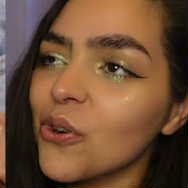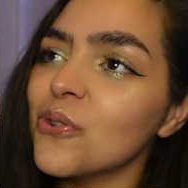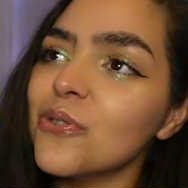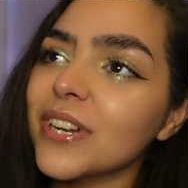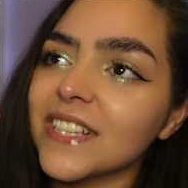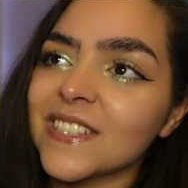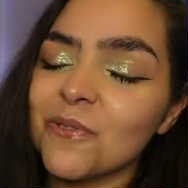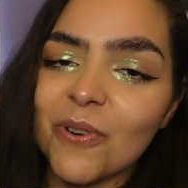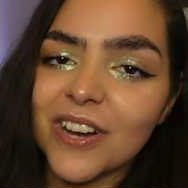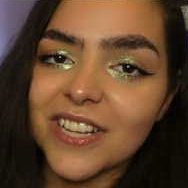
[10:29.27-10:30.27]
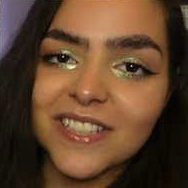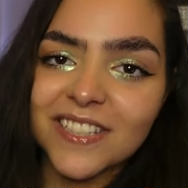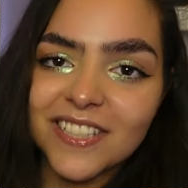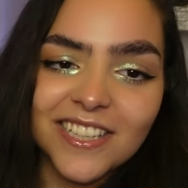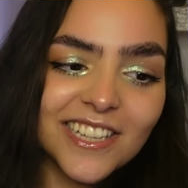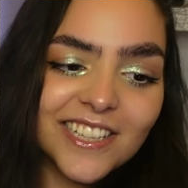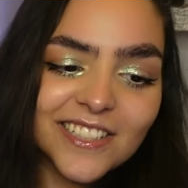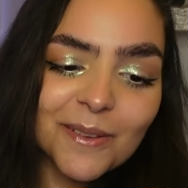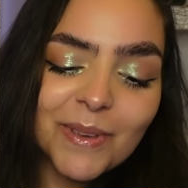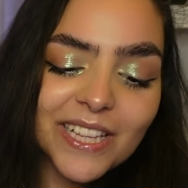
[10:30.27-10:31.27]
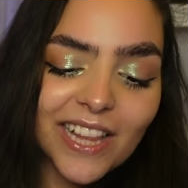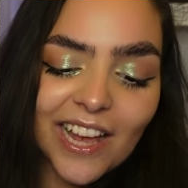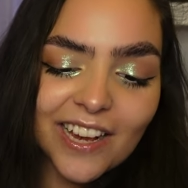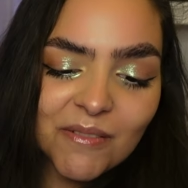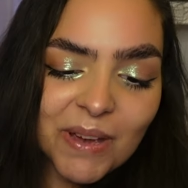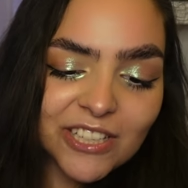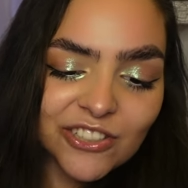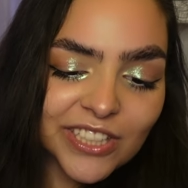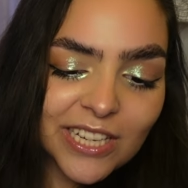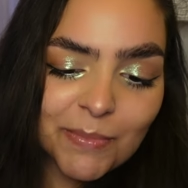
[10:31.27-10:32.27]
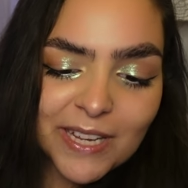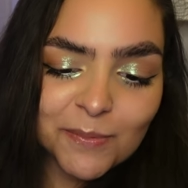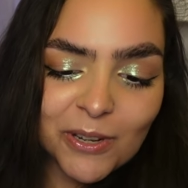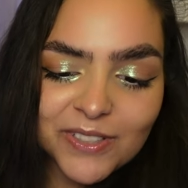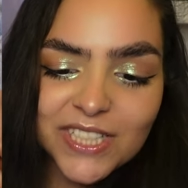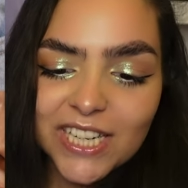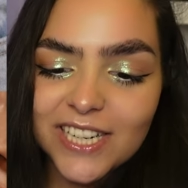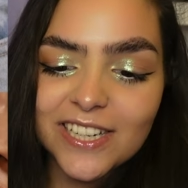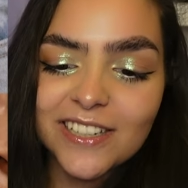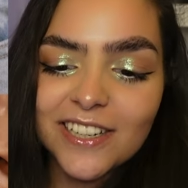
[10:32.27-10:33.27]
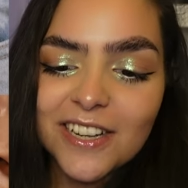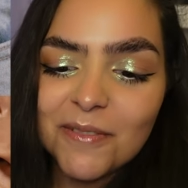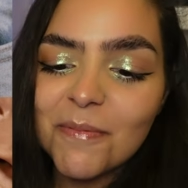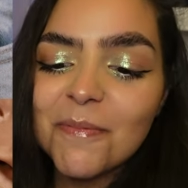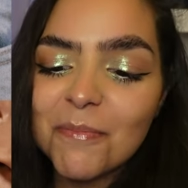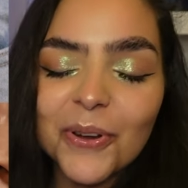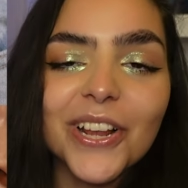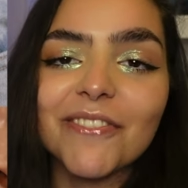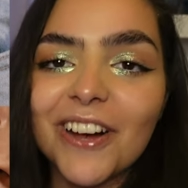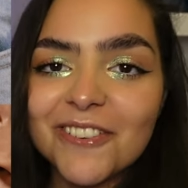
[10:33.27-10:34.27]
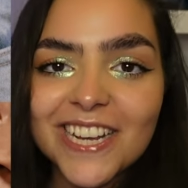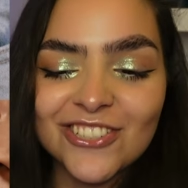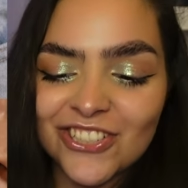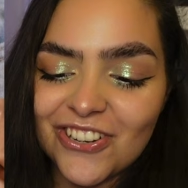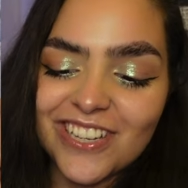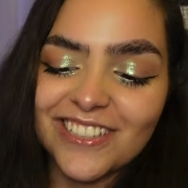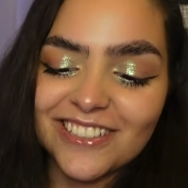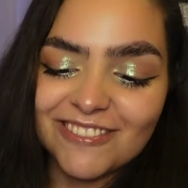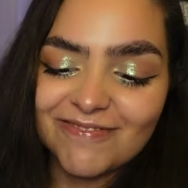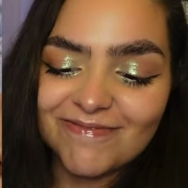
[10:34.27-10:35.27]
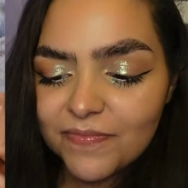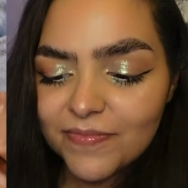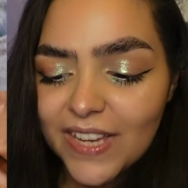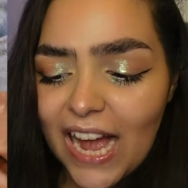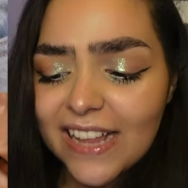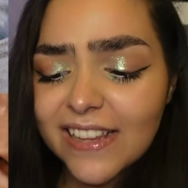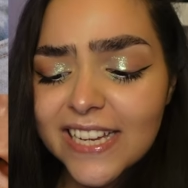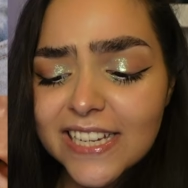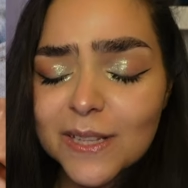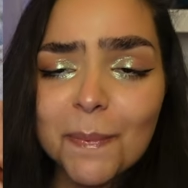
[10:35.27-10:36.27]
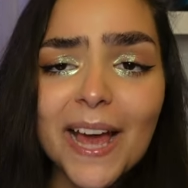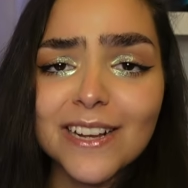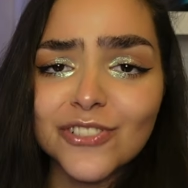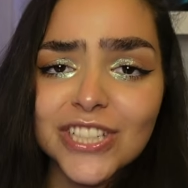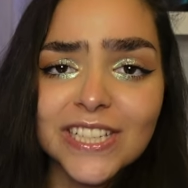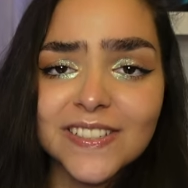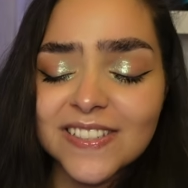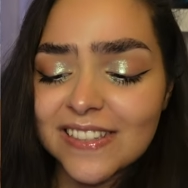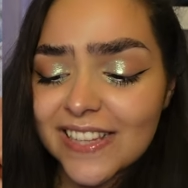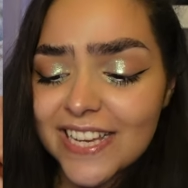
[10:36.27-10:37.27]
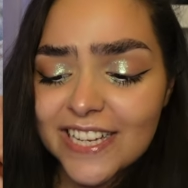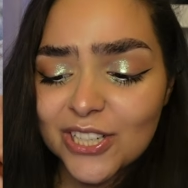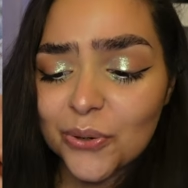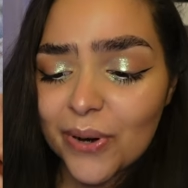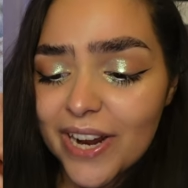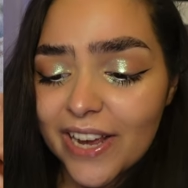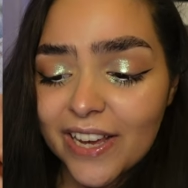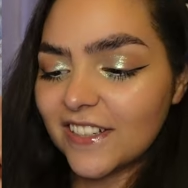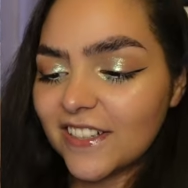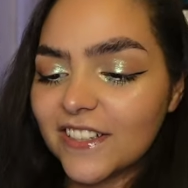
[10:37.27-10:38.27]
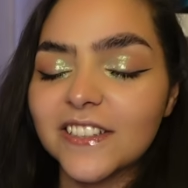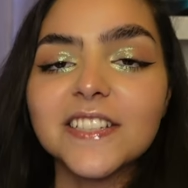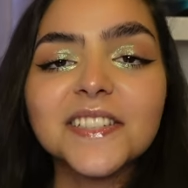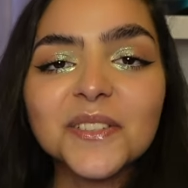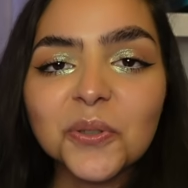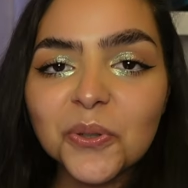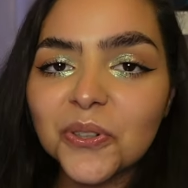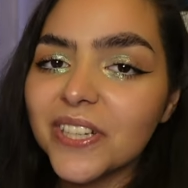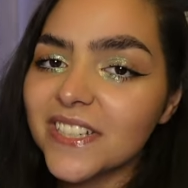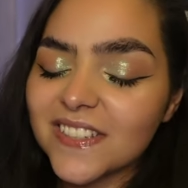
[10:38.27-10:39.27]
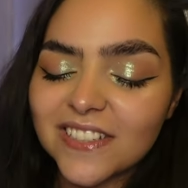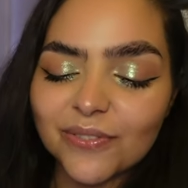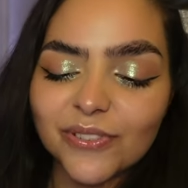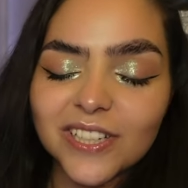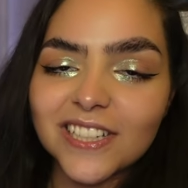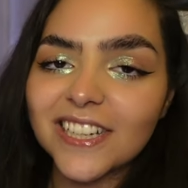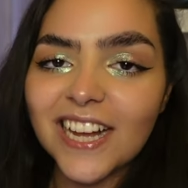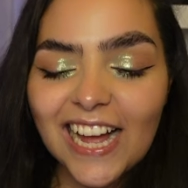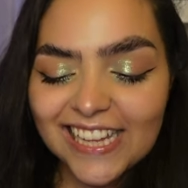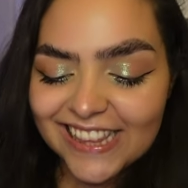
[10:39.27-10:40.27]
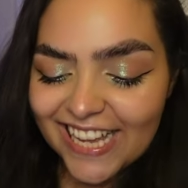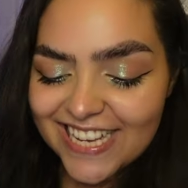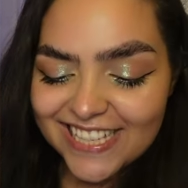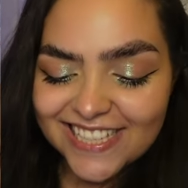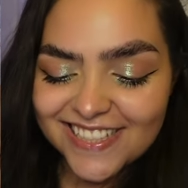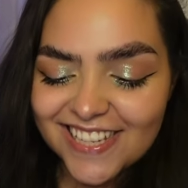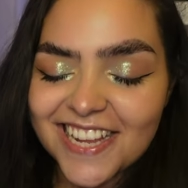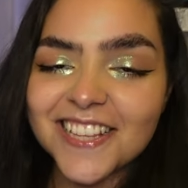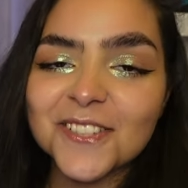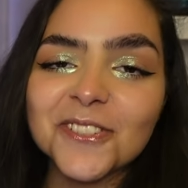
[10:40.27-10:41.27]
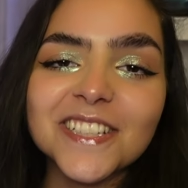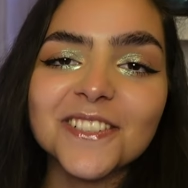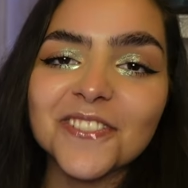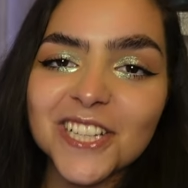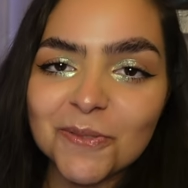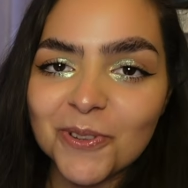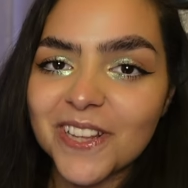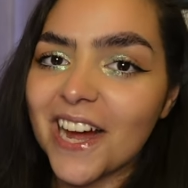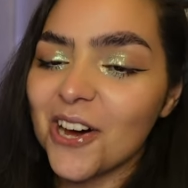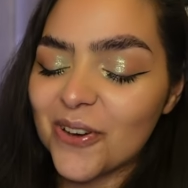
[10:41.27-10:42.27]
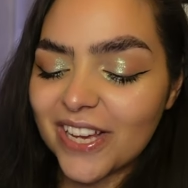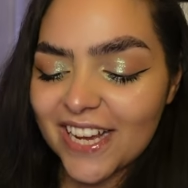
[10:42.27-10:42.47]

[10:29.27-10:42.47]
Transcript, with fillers: who doesn't want to be like a Major League Baseball star putting foundation on? I like it. The packaging is sleek and gray. This is cool. It's different. I like it. And this one is available now in